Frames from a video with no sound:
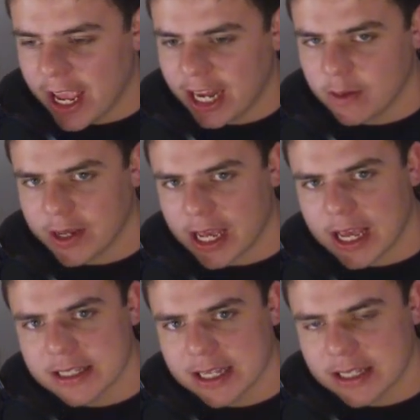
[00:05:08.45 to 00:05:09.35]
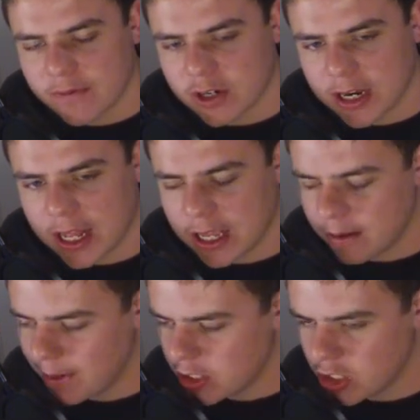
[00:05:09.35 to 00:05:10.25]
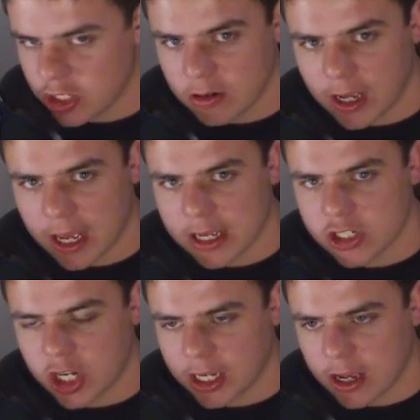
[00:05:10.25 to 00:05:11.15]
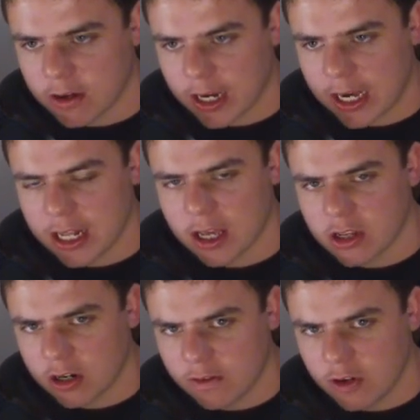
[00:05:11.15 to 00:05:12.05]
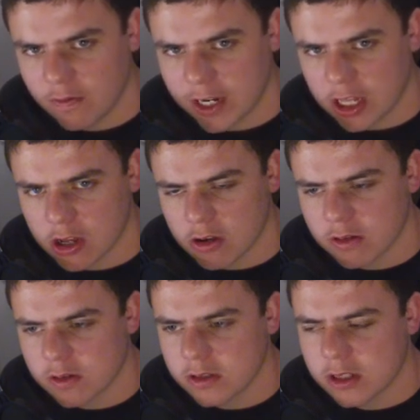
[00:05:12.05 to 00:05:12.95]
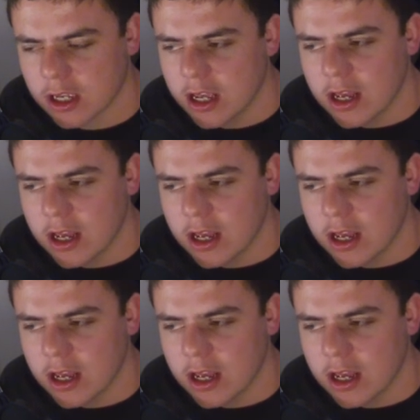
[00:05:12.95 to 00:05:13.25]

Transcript: Anyway guys, that's it for today. Make sure you guys check out any other new videos.